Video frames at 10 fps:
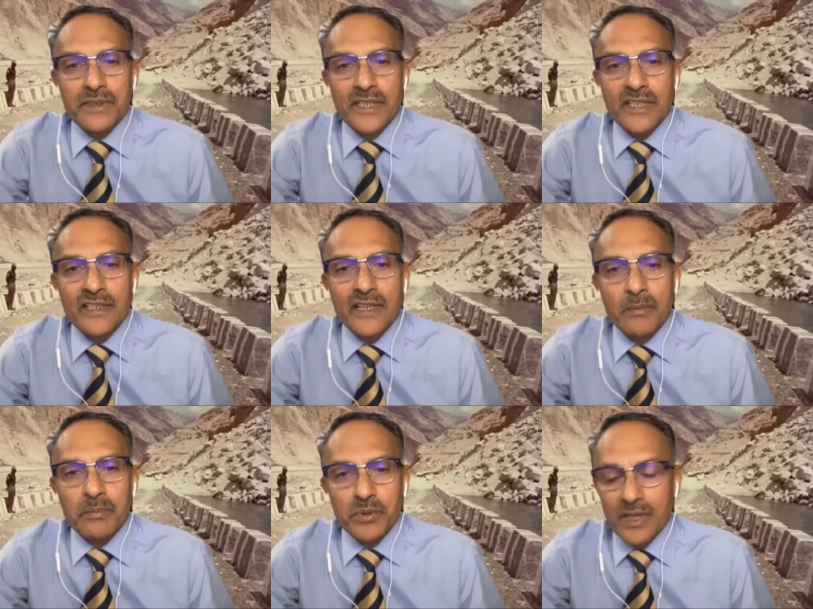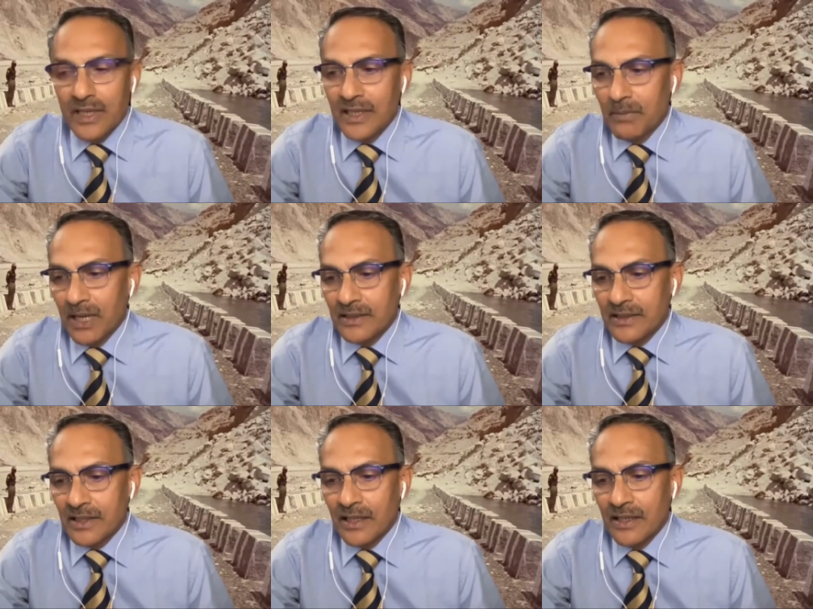territory up to
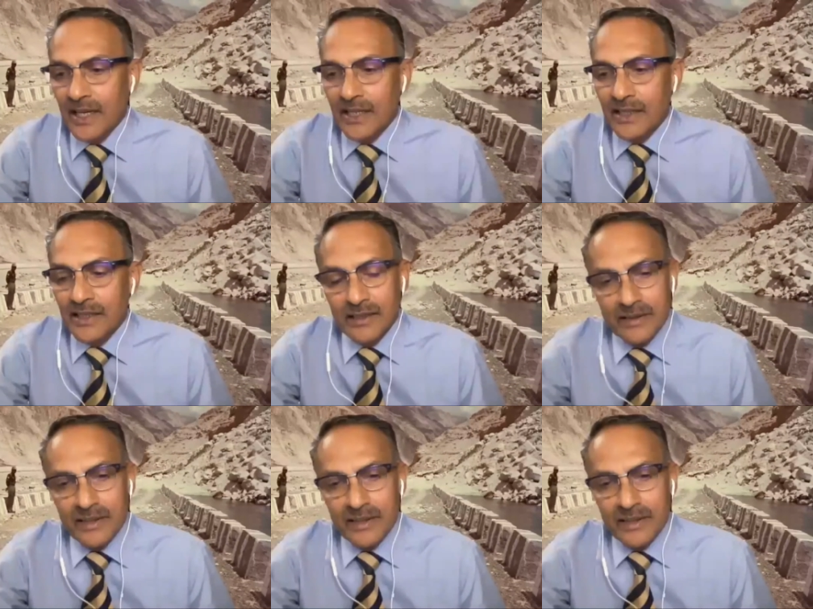Gilgit-Baltistan and